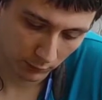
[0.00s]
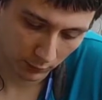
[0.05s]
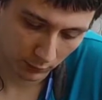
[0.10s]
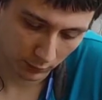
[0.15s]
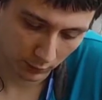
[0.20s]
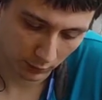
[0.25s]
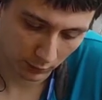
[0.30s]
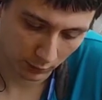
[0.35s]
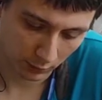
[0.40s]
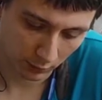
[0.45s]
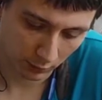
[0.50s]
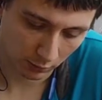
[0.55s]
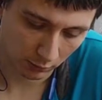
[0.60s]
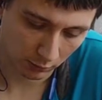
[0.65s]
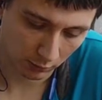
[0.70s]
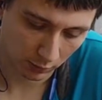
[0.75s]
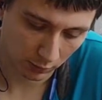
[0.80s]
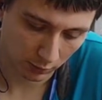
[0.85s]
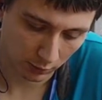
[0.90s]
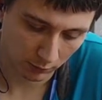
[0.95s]
I
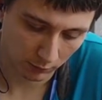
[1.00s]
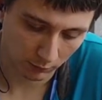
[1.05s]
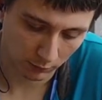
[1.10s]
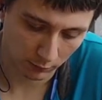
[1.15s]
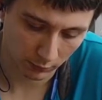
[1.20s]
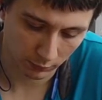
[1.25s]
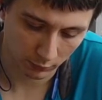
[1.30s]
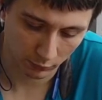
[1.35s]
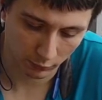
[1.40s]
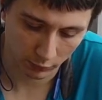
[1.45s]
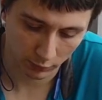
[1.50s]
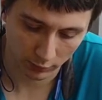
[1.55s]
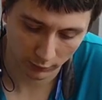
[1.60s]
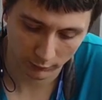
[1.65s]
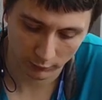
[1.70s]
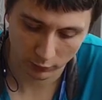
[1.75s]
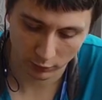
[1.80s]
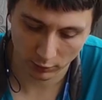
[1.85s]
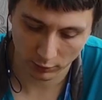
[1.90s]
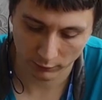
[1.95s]
installed some
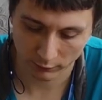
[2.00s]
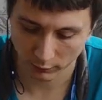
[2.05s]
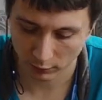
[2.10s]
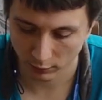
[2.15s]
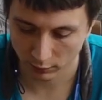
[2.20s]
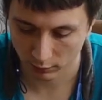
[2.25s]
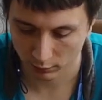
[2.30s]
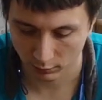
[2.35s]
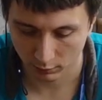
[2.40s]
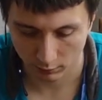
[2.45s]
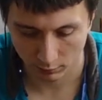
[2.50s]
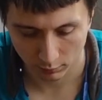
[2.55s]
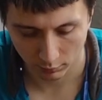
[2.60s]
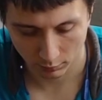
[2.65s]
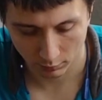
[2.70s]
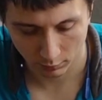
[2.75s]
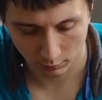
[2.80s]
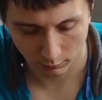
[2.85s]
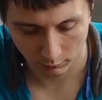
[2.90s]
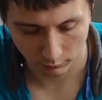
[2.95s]
Driveshafts.
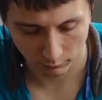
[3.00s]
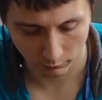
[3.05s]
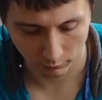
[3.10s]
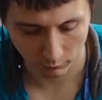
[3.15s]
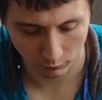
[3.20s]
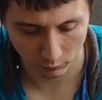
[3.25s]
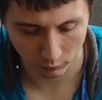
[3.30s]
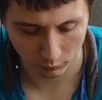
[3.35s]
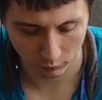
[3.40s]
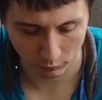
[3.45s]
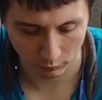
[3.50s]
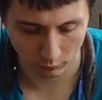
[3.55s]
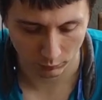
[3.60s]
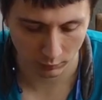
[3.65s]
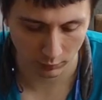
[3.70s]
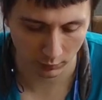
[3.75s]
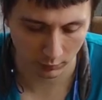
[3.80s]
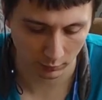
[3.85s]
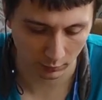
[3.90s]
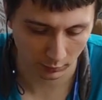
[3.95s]
Front one